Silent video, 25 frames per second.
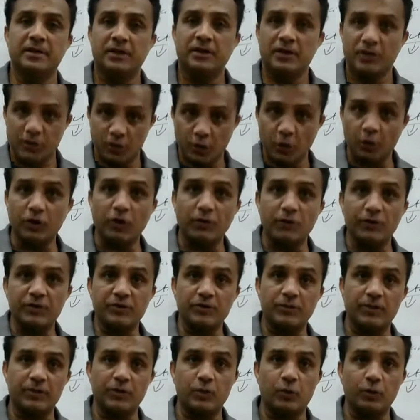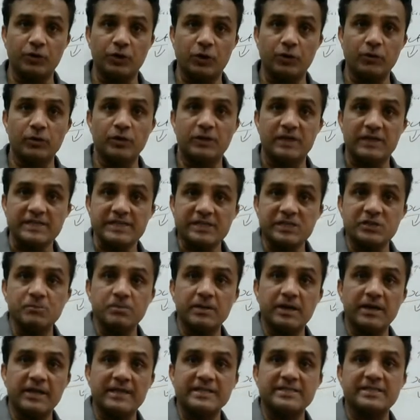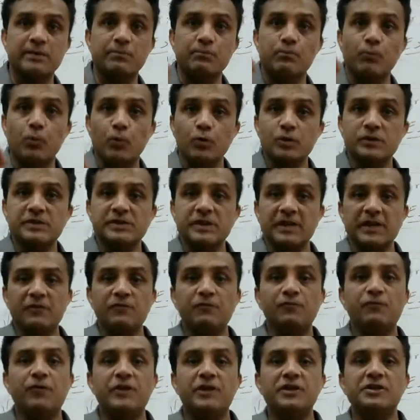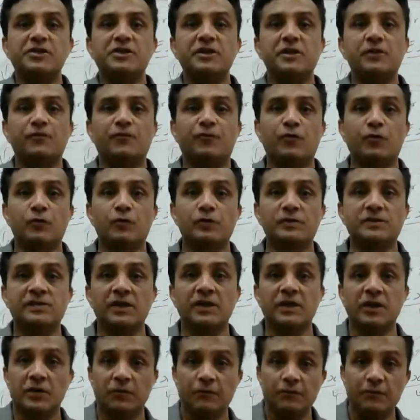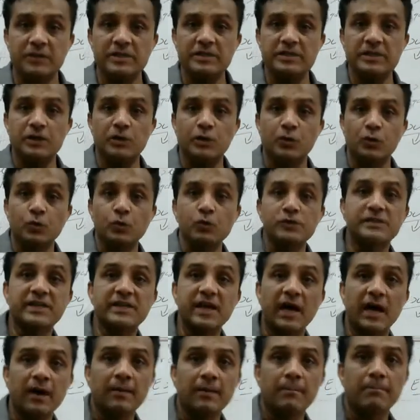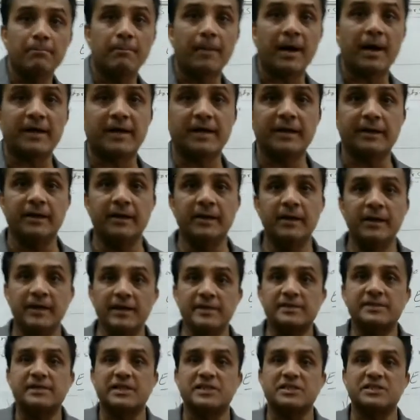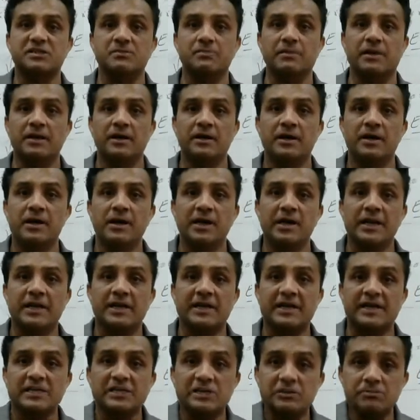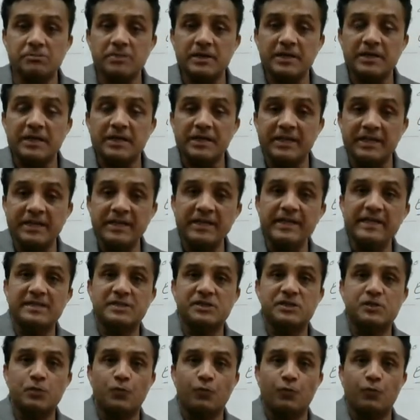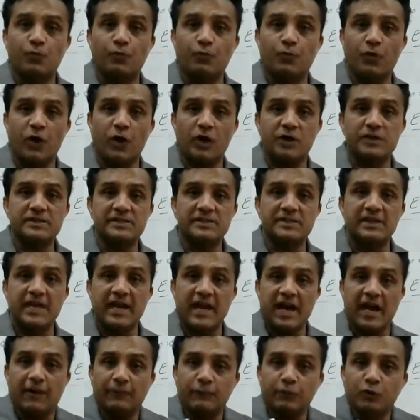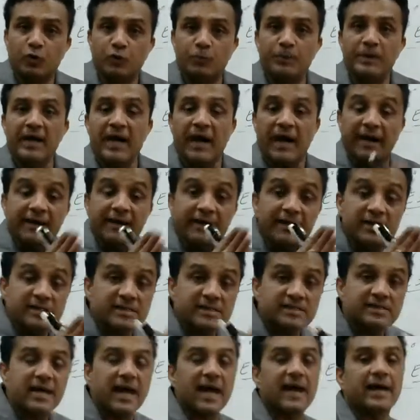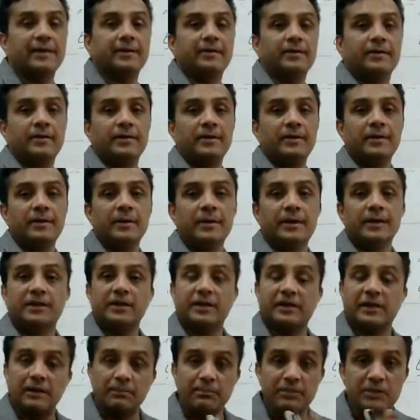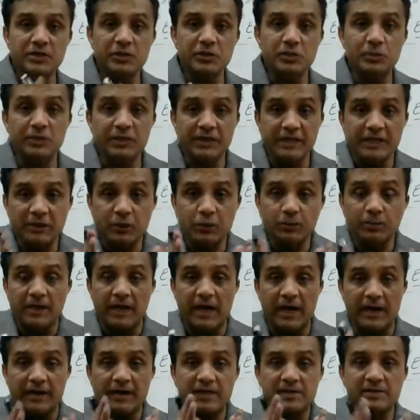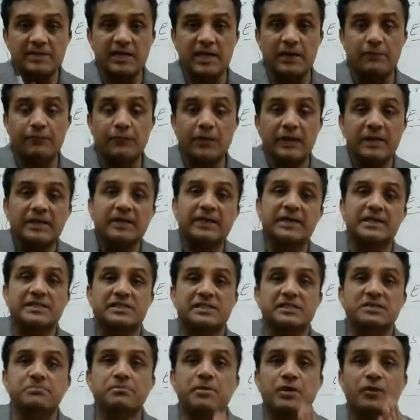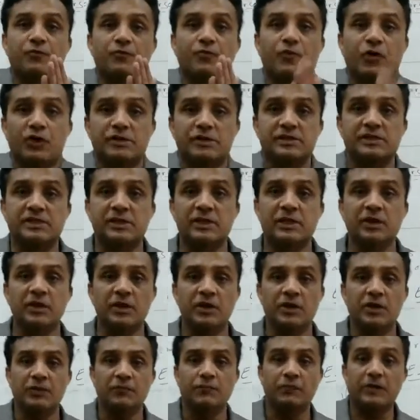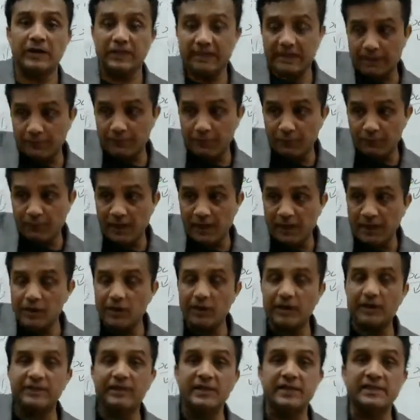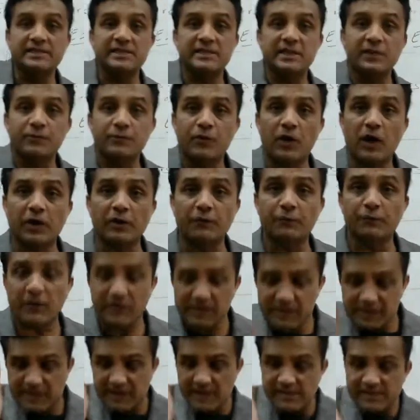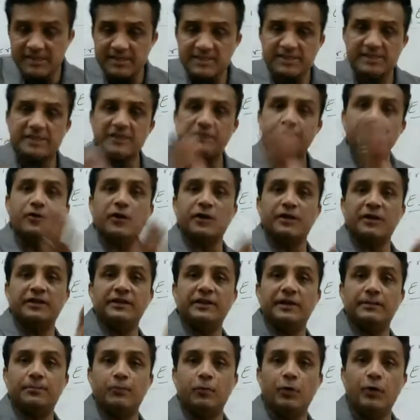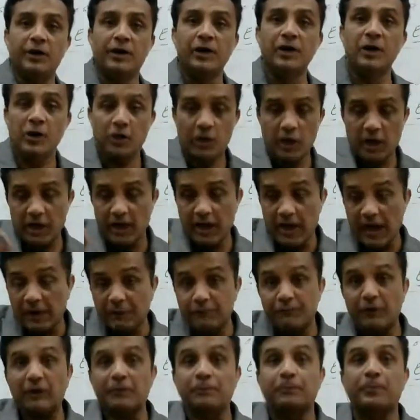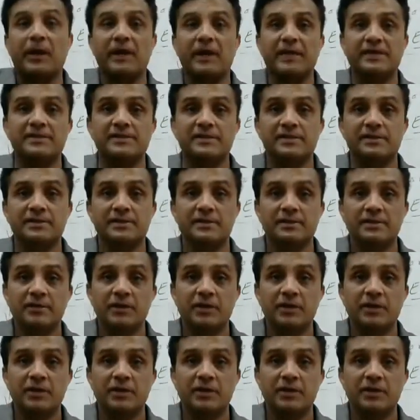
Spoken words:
Note down what you want to note down. Customer is the most influential force which rules the market is customer. Customer needs, wants have to be understand. The company should need to be understand what customer wants, what type of value things he want, what changes he want in the world, at what price.